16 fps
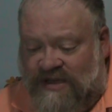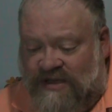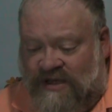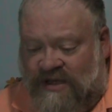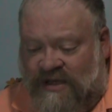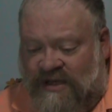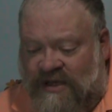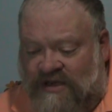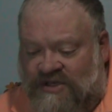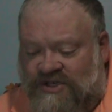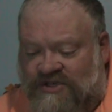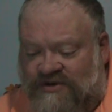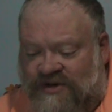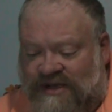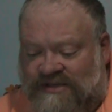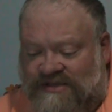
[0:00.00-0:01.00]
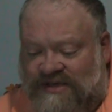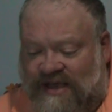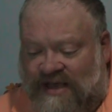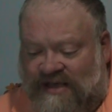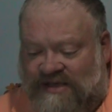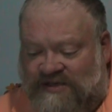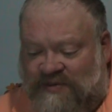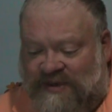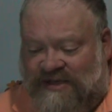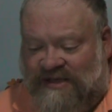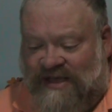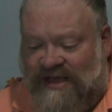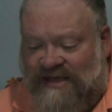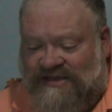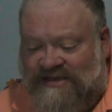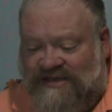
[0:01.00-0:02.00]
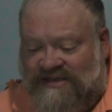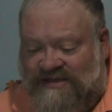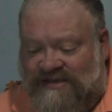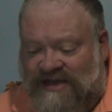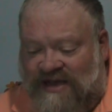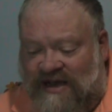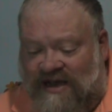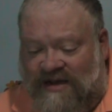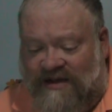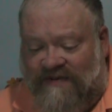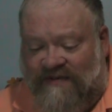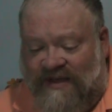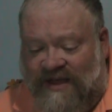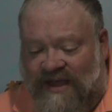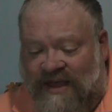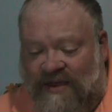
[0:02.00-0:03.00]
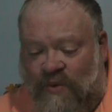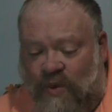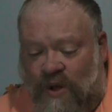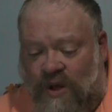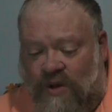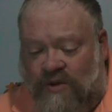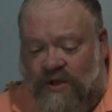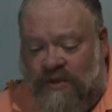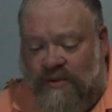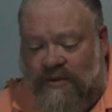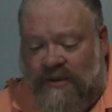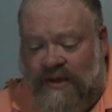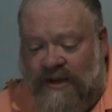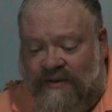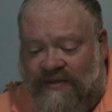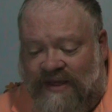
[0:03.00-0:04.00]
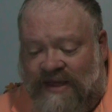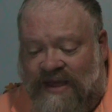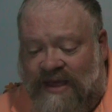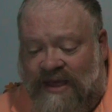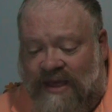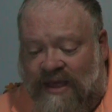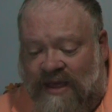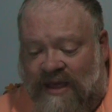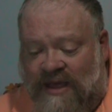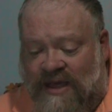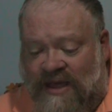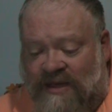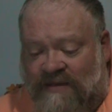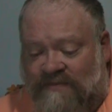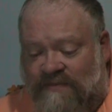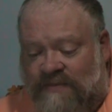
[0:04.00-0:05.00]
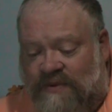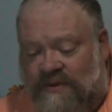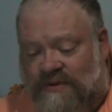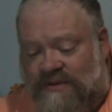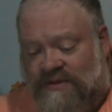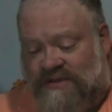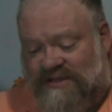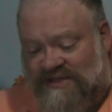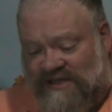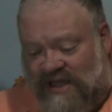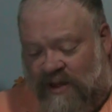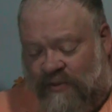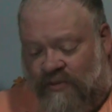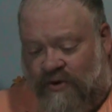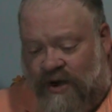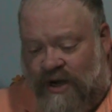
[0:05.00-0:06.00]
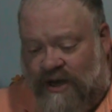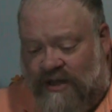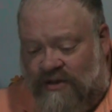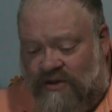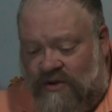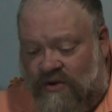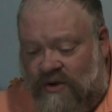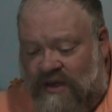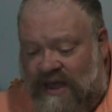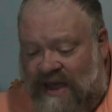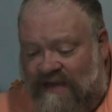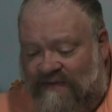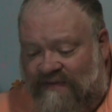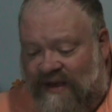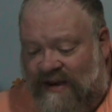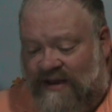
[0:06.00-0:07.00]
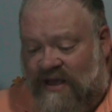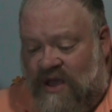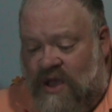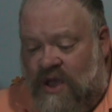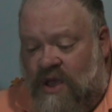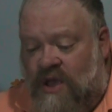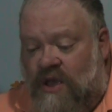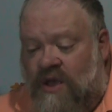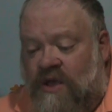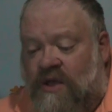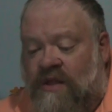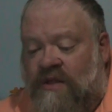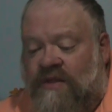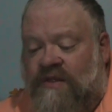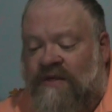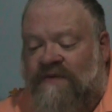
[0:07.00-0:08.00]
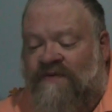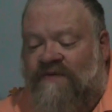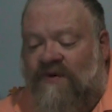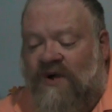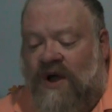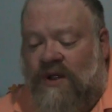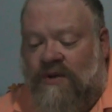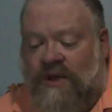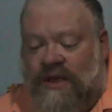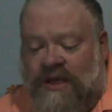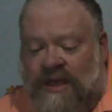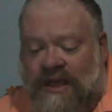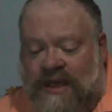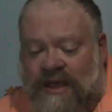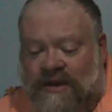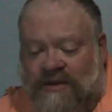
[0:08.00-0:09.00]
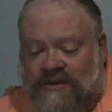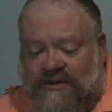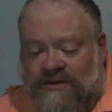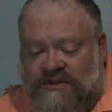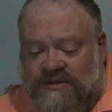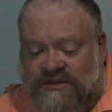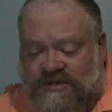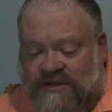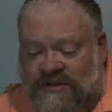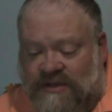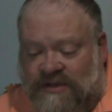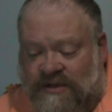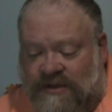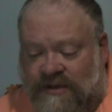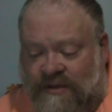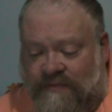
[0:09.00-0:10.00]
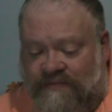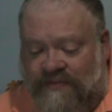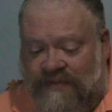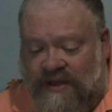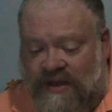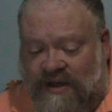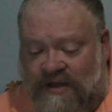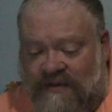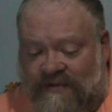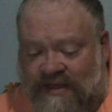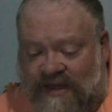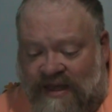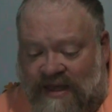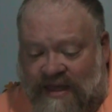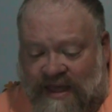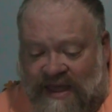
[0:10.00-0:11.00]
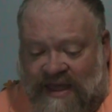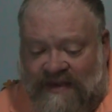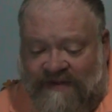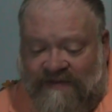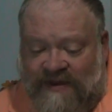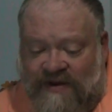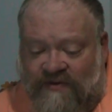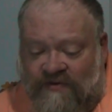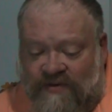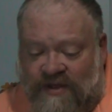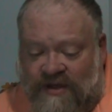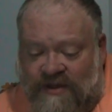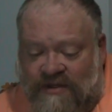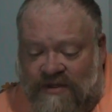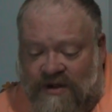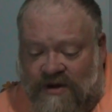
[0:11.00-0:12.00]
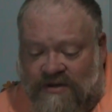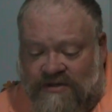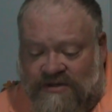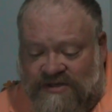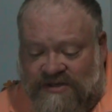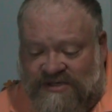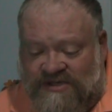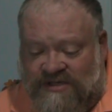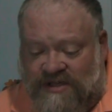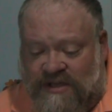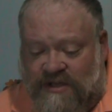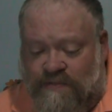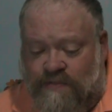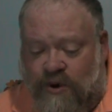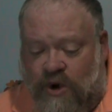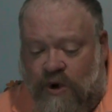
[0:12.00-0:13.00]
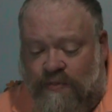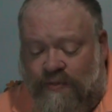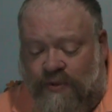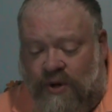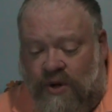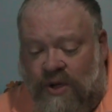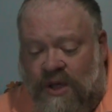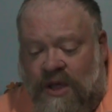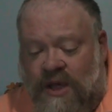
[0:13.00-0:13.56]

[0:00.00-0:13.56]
uh, illustrates the expectations of and welcoming of the King celebrated during Advent. The following candles of the Advent wreath are traditionally purple.